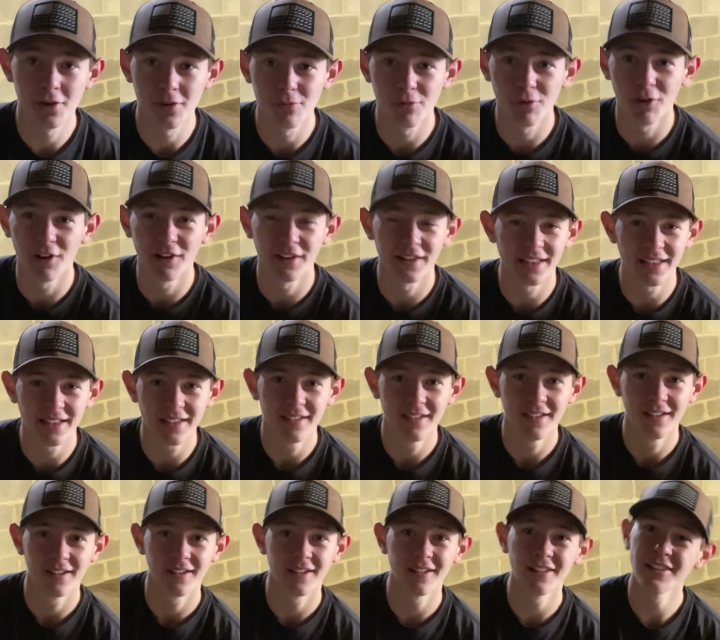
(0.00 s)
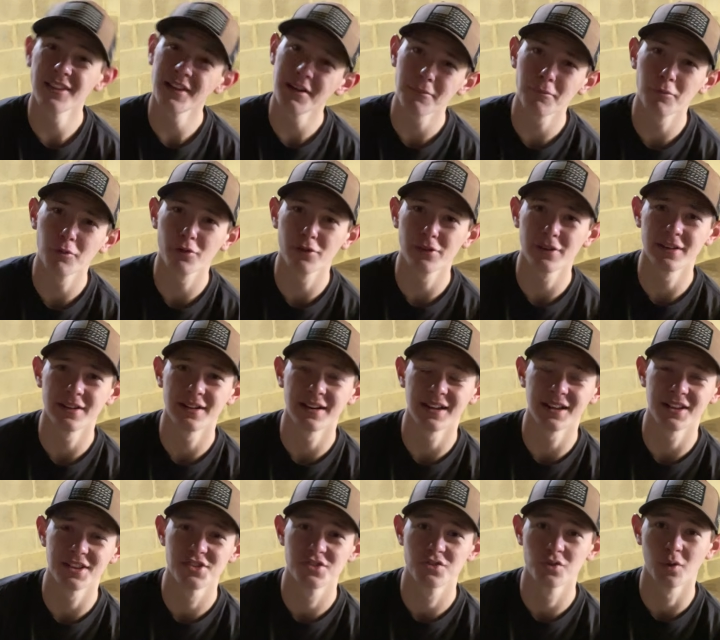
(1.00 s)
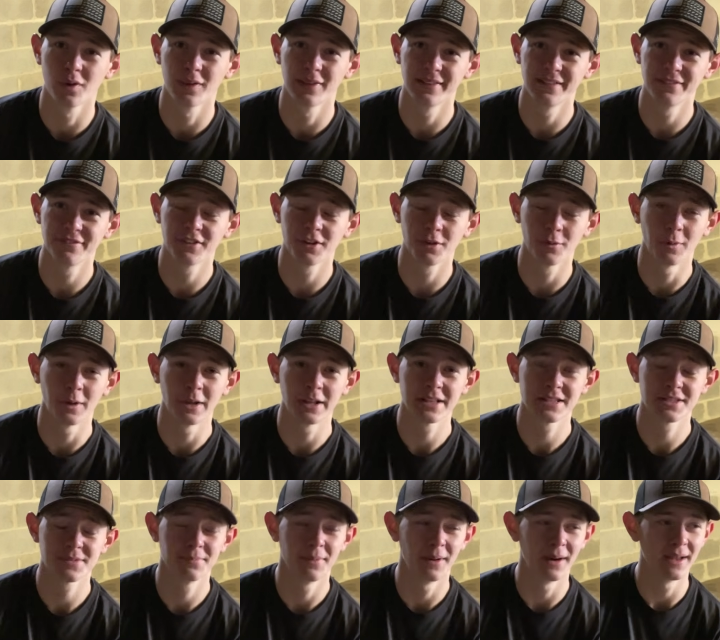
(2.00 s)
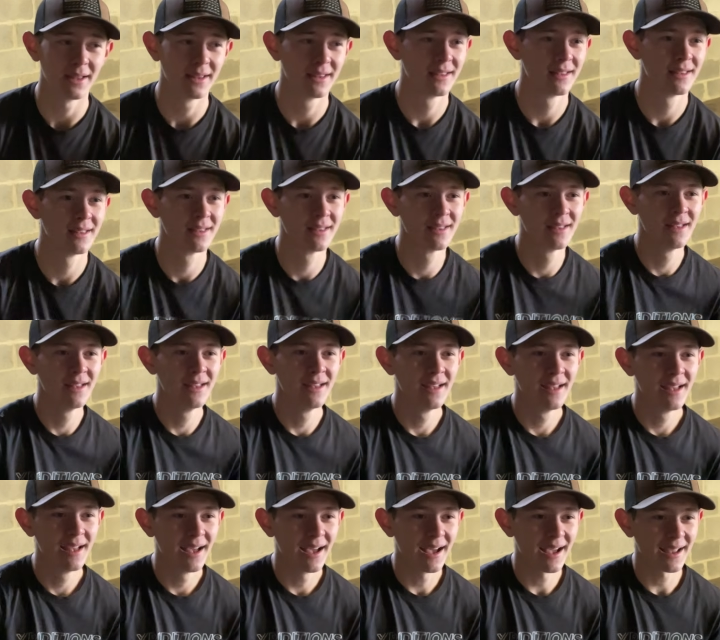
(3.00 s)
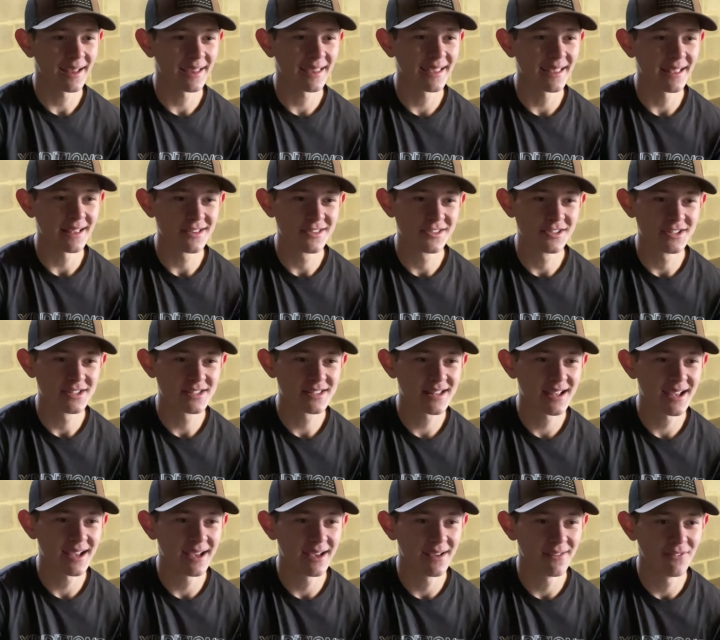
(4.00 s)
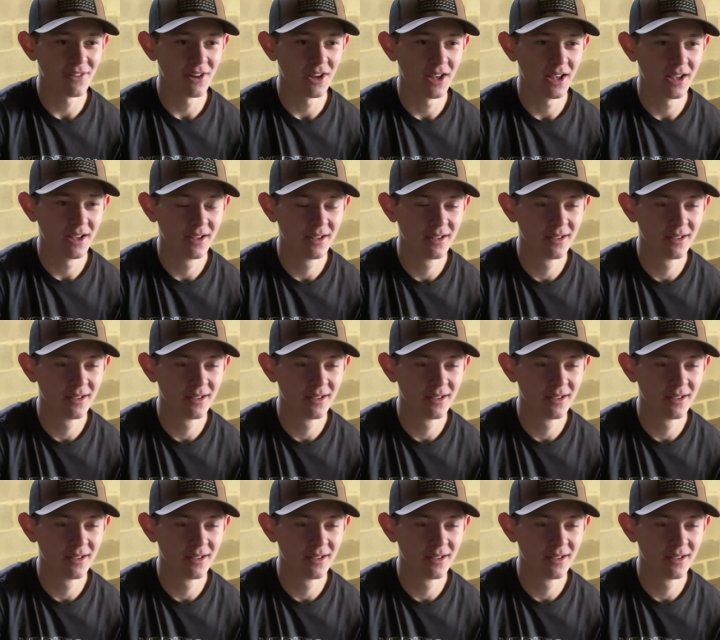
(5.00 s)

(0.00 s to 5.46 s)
running a lot more than I enjoy lifting weights, but I can't just have